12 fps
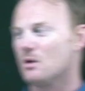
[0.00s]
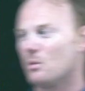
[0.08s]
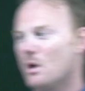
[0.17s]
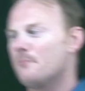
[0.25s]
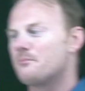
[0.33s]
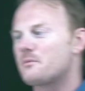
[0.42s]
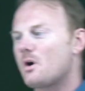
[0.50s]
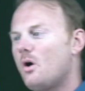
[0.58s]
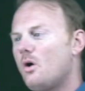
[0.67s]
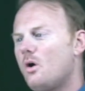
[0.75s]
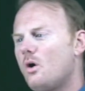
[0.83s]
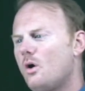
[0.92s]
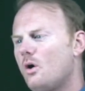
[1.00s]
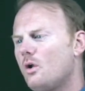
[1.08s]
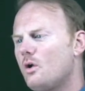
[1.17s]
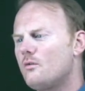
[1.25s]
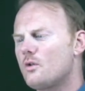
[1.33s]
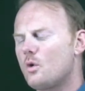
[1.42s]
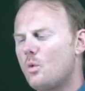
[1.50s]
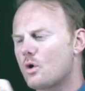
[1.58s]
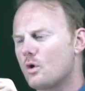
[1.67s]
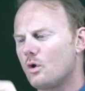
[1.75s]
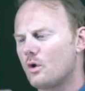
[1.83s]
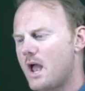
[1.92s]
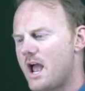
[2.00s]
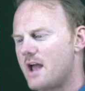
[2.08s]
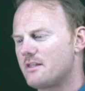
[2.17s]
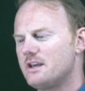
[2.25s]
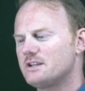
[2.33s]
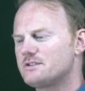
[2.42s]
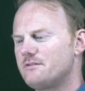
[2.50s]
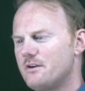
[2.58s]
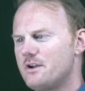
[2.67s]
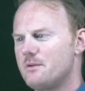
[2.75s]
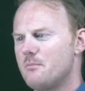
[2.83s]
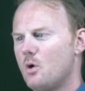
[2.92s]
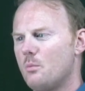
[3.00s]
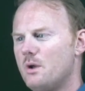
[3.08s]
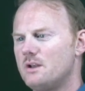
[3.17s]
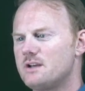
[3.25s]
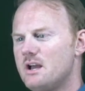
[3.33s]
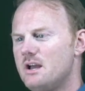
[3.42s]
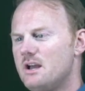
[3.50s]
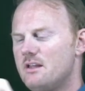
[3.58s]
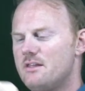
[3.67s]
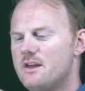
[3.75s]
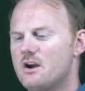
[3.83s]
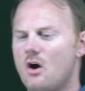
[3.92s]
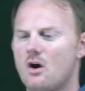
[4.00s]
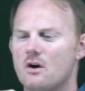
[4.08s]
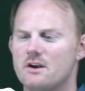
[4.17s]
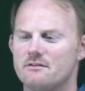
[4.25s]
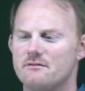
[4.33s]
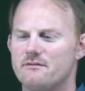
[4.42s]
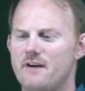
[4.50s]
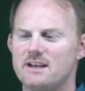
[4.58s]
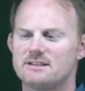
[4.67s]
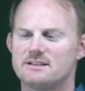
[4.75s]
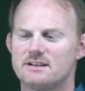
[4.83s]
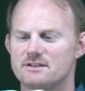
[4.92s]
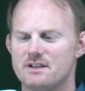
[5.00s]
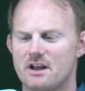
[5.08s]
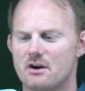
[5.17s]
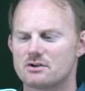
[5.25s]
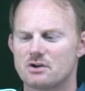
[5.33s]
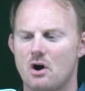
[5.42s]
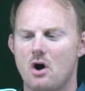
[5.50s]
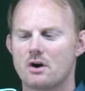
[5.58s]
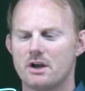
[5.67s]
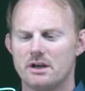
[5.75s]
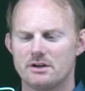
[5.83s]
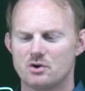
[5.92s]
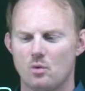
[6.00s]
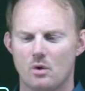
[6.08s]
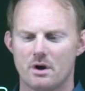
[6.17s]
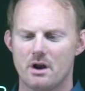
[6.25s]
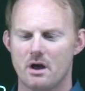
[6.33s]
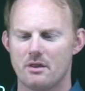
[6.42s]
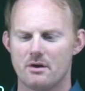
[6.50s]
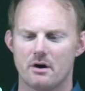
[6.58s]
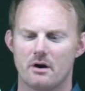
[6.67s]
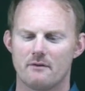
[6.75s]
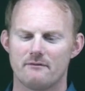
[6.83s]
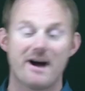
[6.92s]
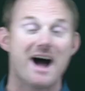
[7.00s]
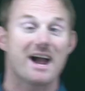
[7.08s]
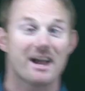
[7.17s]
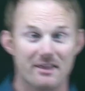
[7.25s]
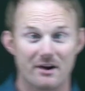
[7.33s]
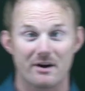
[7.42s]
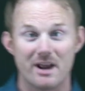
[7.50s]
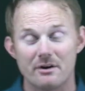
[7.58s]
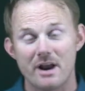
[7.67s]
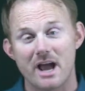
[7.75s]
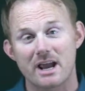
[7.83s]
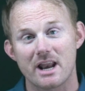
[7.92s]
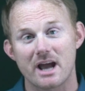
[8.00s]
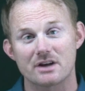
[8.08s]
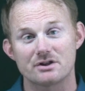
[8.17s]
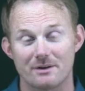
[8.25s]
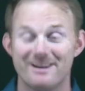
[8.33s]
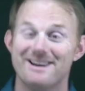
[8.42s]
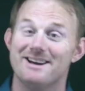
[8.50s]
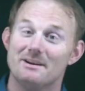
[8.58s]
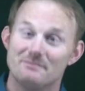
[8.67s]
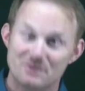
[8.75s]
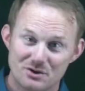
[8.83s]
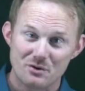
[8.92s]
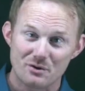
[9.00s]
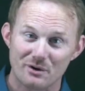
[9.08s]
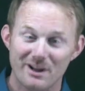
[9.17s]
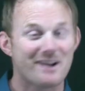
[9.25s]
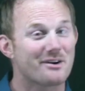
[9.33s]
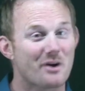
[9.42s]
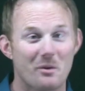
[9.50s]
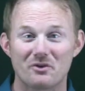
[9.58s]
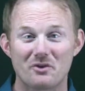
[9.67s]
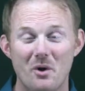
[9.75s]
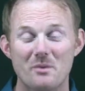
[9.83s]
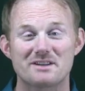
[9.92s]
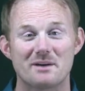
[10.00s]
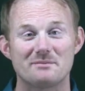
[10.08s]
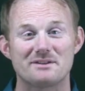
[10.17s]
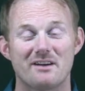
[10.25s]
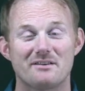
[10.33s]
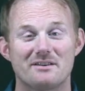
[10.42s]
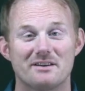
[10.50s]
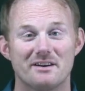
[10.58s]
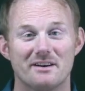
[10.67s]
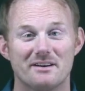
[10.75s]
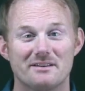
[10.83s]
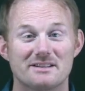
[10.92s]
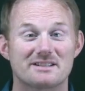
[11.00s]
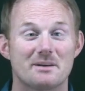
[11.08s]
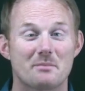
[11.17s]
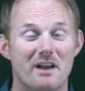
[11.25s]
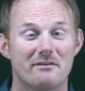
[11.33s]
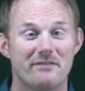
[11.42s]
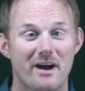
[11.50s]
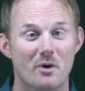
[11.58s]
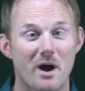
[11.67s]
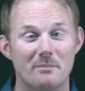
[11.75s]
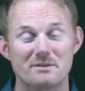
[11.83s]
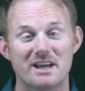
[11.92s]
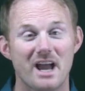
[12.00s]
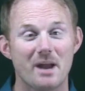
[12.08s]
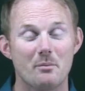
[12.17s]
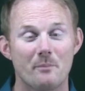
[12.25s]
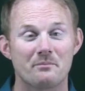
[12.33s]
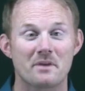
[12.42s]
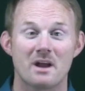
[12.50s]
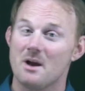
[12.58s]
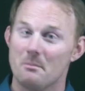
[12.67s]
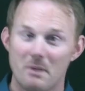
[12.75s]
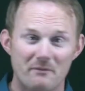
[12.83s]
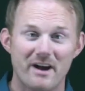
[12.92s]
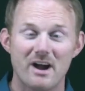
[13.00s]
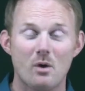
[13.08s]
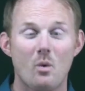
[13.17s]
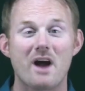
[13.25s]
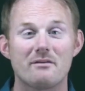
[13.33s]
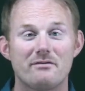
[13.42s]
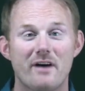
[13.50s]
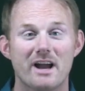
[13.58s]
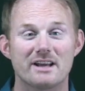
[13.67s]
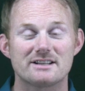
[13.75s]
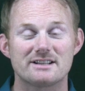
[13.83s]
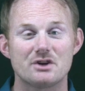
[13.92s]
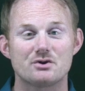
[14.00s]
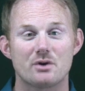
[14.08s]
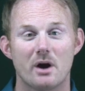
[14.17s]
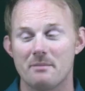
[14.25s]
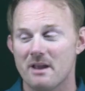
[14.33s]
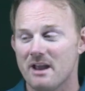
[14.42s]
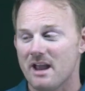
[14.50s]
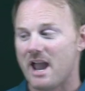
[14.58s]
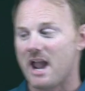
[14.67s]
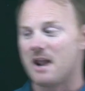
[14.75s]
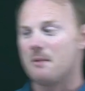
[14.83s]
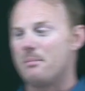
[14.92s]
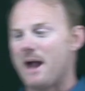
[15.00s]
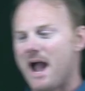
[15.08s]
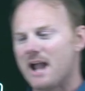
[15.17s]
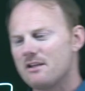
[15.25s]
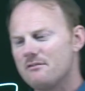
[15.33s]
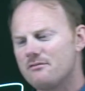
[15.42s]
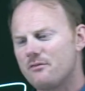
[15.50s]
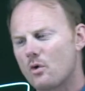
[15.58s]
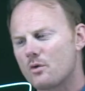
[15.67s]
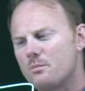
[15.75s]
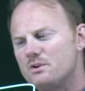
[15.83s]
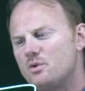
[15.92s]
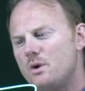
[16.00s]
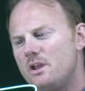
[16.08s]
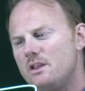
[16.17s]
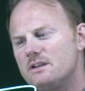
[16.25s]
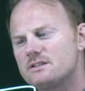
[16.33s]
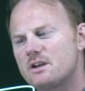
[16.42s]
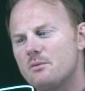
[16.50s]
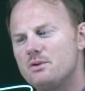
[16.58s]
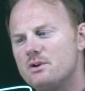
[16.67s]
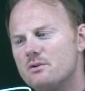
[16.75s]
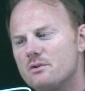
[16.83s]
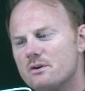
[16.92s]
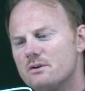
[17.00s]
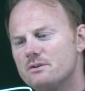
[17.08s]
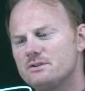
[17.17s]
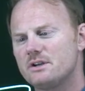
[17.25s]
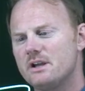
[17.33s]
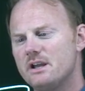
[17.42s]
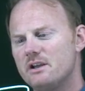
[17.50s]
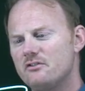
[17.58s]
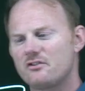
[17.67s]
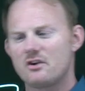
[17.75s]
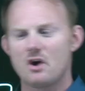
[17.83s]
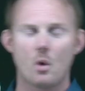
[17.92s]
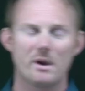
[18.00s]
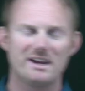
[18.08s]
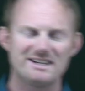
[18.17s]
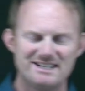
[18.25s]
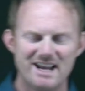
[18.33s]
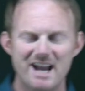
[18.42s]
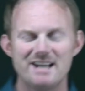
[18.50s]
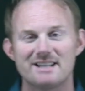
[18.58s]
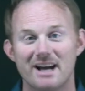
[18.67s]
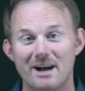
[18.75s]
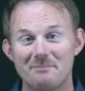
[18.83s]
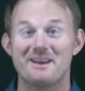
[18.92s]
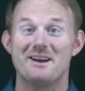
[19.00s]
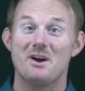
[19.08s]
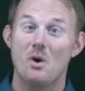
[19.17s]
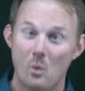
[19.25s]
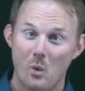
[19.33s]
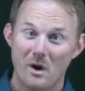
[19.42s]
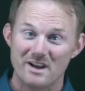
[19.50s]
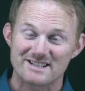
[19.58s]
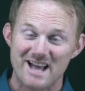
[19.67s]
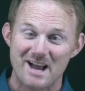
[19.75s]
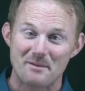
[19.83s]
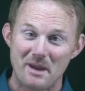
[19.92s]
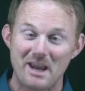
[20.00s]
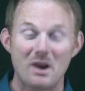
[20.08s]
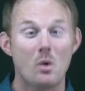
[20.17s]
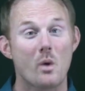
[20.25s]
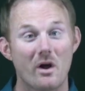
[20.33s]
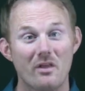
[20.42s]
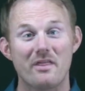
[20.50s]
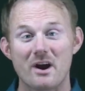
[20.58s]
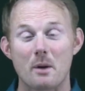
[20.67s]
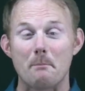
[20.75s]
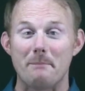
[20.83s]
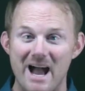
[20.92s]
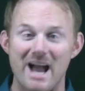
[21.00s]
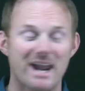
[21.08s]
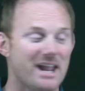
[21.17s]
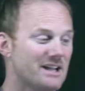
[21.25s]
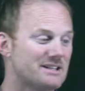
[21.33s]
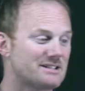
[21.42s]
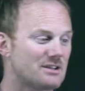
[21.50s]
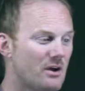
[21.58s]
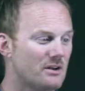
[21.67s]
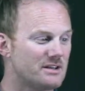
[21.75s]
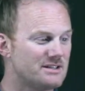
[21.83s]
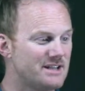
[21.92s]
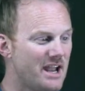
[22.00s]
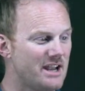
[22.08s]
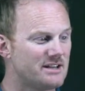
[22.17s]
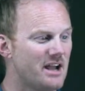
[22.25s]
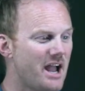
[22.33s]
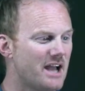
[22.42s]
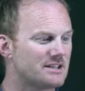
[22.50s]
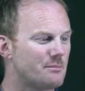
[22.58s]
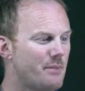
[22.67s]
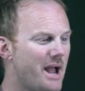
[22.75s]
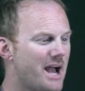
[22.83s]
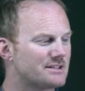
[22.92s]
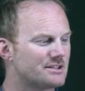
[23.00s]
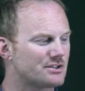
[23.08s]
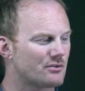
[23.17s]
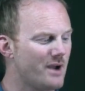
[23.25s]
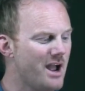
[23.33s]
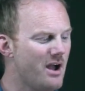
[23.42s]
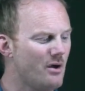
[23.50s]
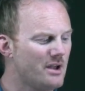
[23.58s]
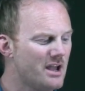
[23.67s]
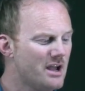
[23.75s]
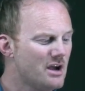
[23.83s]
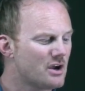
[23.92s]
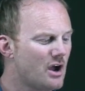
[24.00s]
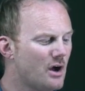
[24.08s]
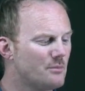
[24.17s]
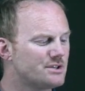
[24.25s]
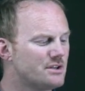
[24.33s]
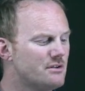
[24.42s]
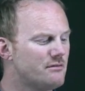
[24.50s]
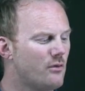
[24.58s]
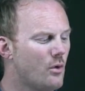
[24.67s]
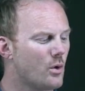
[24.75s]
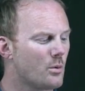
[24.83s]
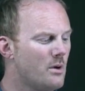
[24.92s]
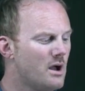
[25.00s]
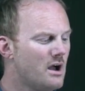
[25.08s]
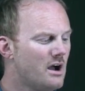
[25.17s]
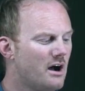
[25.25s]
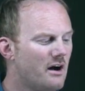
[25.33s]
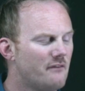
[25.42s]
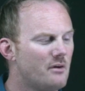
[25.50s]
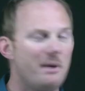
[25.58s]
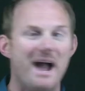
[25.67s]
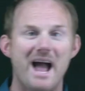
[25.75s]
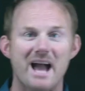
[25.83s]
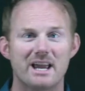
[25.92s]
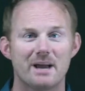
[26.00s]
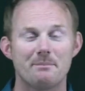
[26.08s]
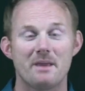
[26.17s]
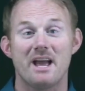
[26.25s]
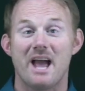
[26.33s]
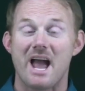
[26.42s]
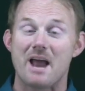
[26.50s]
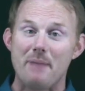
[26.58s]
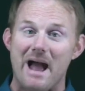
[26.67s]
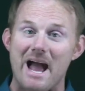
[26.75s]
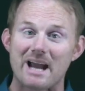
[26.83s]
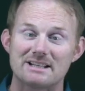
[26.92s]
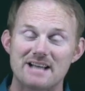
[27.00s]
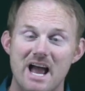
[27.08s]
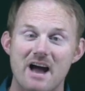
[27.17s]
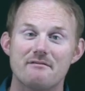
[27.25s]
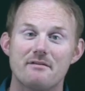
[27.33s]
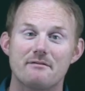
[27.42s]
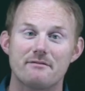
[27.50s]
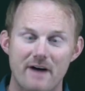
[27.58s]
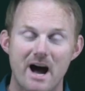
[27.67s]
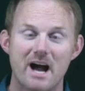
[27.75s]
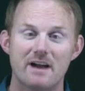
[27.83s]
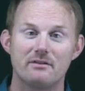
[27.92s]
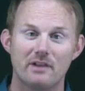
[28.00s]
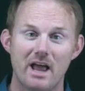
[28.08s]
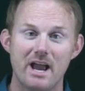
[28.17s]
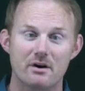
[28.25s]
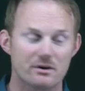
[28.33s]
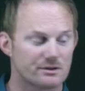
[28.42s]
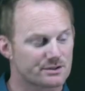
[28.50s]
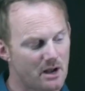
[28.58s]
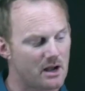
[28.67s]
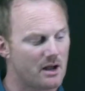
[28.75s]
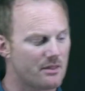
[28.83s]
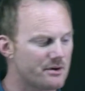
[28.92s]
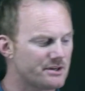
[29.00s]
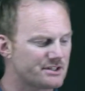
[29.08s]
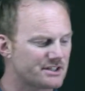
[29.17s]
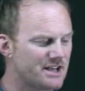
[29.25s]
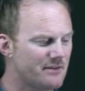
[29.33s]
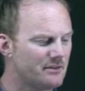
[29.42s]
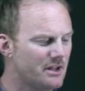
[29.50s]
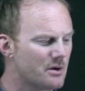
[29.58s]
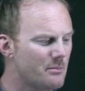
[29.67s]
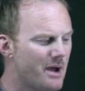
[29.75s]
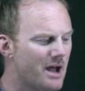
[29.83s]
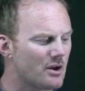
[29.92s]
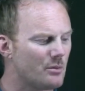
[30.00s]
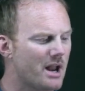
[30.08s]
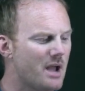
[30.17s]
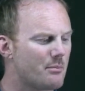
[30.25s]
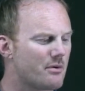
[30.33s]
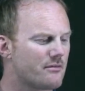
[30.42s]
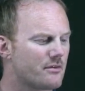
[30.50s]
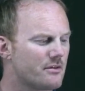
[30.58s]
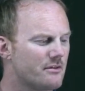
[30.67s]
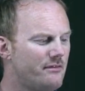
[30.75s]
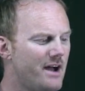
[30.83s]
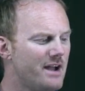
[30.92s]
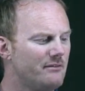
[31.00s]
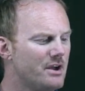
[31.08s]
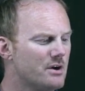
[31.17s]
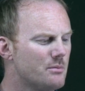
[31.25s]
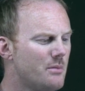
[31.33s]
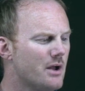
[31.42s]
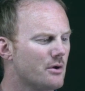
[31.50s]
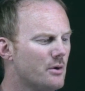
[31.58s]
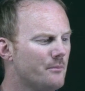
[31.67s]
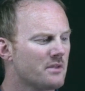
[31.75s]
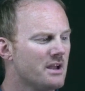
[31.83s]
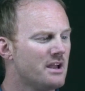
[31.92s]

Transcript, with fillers: Well, all over the world at this very moment, there are devices that are talking to one another via their internet connection. Sooner or later, it almost always comes down to, to some kind of fiber optic cable, but via Wi Fi, etc. And back and forth between these computers is going data. What does that mean? Well, they are packets. Data as it passes around comes in the form of a packet, and packets have five layers. Uh, there is a seven layer model, but I prefer the five layer model.